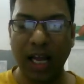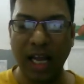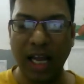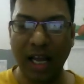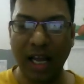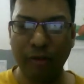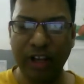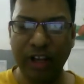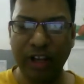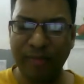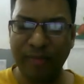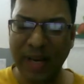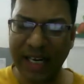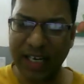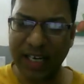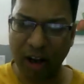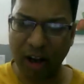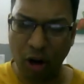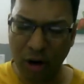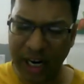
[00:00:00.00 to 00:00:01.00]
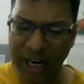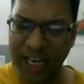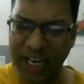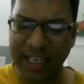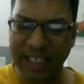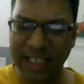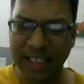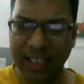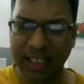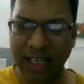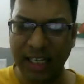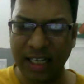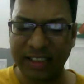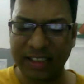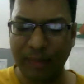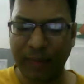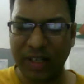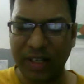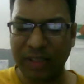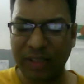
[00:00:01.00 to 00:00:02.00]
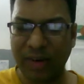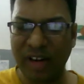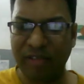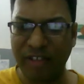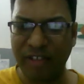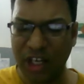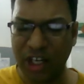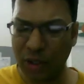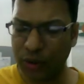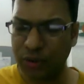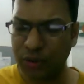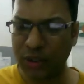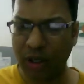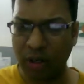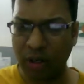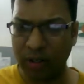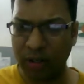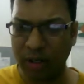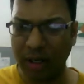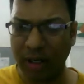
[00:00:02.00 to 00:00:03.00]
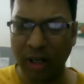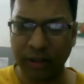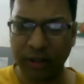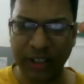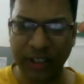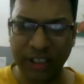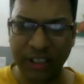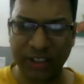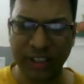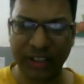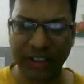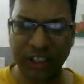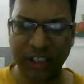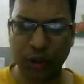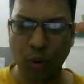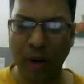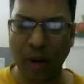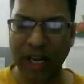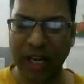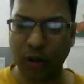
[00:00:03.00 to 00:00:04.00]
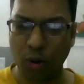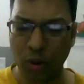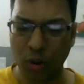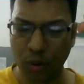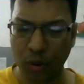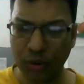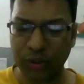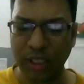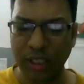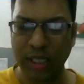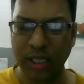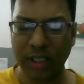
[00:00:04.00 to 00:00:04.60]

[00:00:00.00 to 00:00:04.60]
we have made already separate videos on these 6 quality core tools,